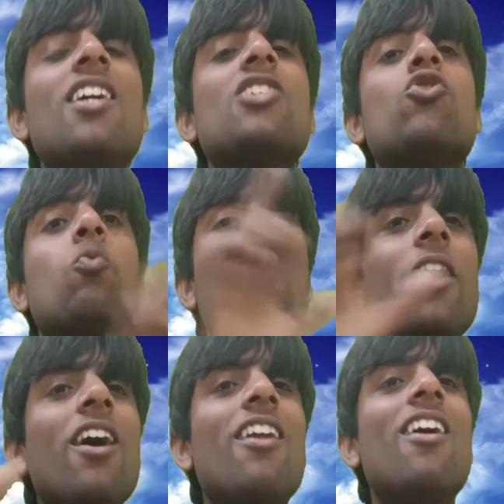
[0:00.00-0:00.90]

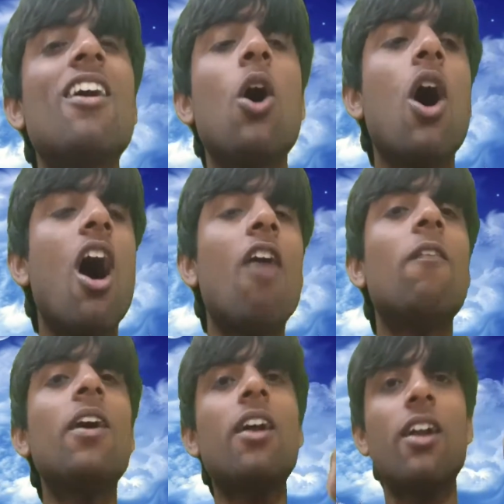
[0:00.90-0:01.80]
sphere,
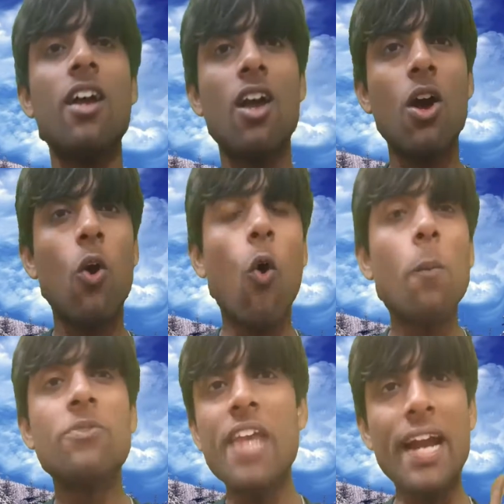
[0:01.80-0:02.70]
our
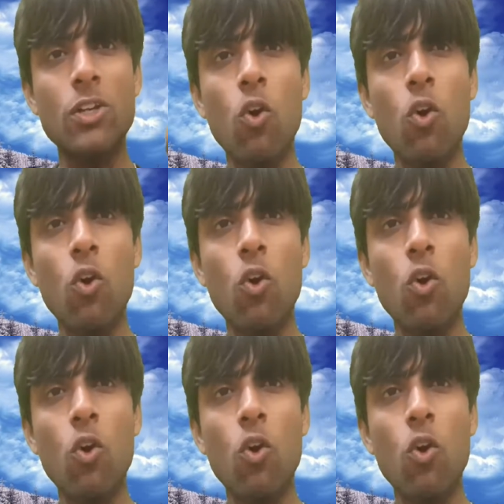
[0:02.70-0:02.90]
object